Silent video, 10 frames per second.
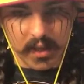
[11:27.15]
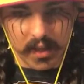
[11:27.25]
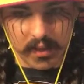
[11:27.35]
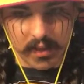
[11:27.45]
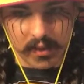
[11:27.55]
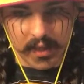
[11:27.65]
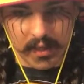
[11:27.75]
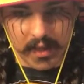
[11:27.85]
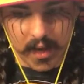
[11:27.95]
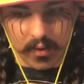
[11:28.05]
that they
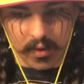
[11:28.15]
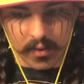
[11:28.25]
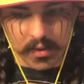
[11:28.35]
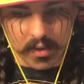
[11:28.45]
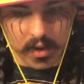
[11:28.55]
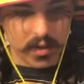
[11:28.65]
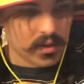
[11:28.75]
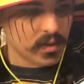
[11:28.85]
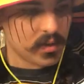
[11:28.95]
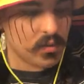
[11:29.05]
laid down on these
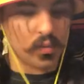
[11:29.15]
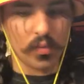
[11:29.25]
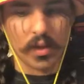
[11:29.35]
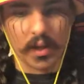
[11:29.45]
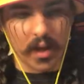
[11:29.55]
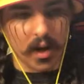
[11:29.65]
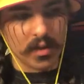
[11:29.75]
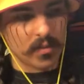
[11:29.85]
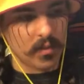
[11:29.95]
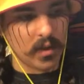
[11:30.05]
cards is just really
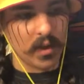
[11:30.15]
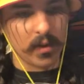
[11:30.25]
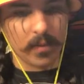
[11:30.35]
awesome looking.